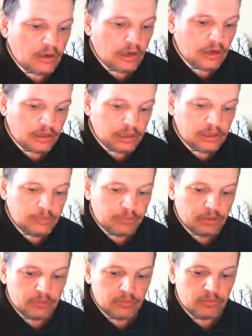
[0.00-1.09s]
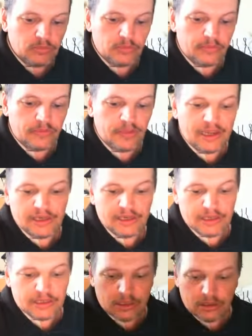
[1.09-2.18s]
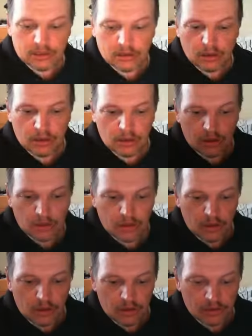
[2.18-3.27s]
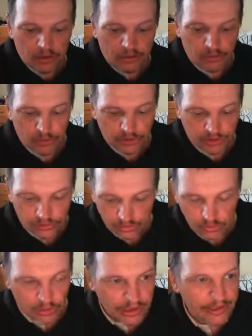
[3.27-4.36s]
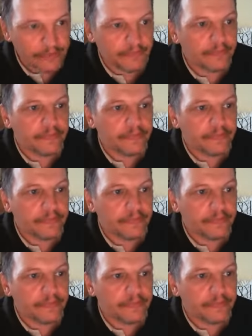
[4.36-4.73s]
Now the only problem with that is when you do that,